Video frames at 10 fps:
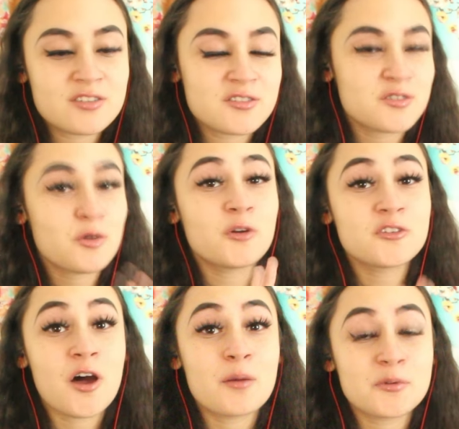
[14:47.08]
just this whole
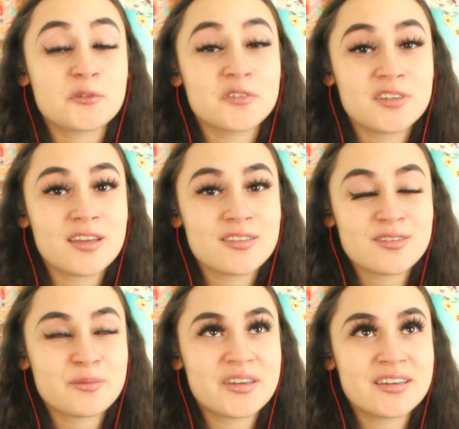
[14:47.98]
topic really
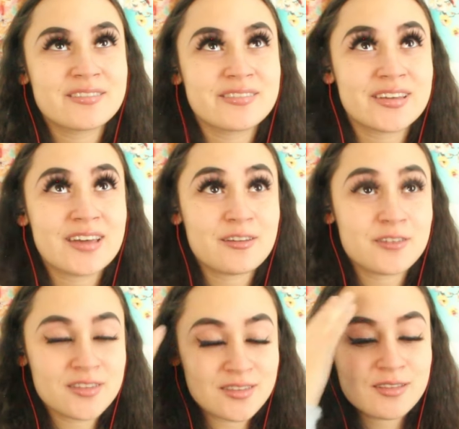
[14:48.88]
gets to me. Like,
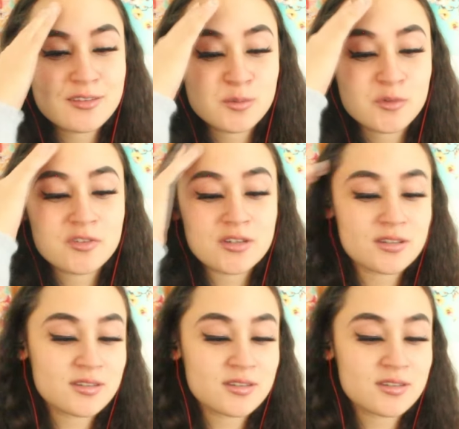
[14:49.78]
everything that this movie